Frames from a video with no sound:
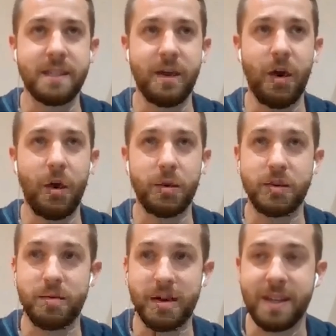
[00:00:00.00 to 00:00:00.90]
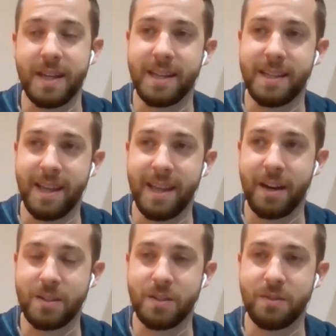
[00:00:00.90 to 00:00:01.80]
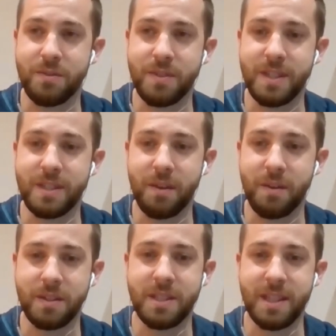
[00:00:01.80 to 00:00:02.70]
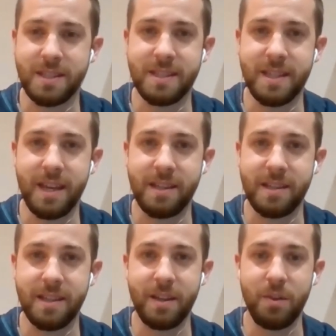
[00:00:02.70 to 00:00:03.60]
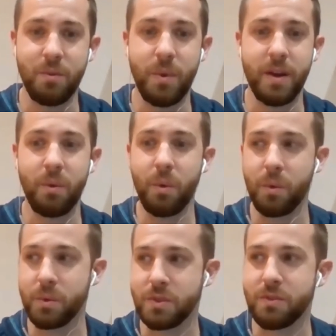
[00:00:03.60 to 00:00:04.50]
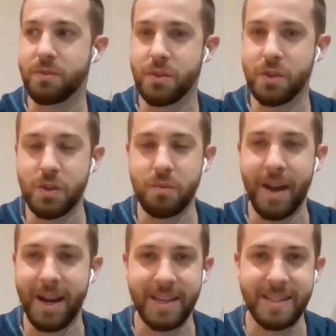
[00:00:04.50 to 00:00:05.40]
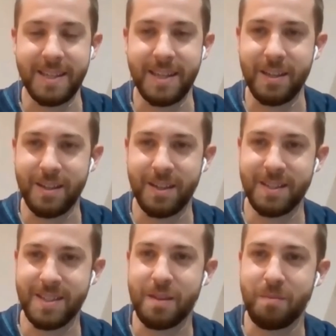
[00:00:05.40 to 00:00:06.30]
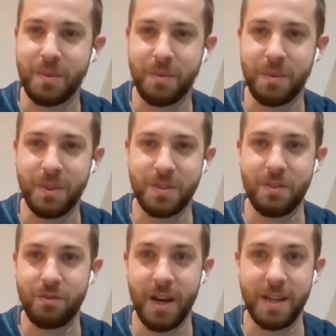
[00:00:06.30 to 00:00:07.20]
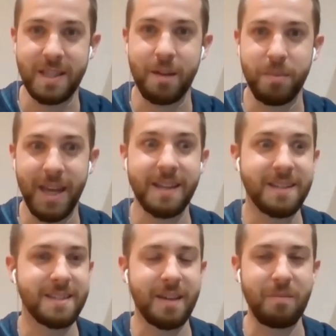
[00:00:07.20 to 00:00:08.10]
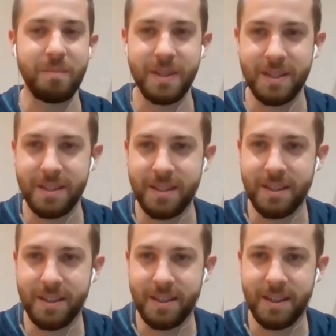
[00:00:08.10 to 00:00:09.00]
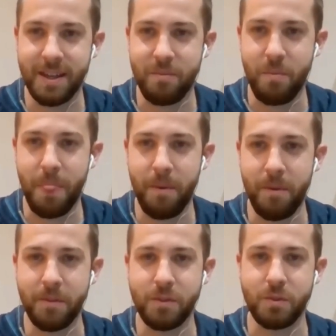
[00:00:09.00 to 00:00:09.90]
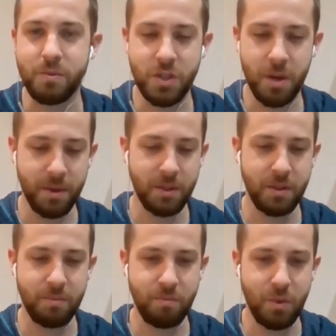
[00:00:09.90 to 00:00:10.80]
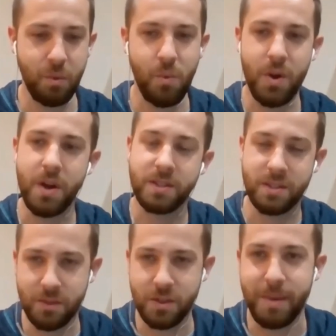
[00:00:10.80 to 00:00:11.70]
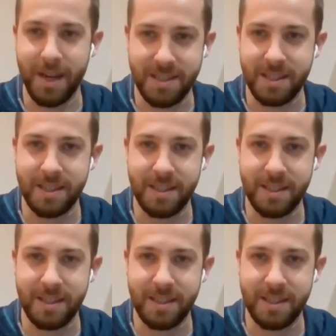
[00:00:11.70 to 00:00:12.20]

Ultimately, the act of going to his death, when all sort of humanity, it seemed, was sort of rising up against him, and showing the worst of humanity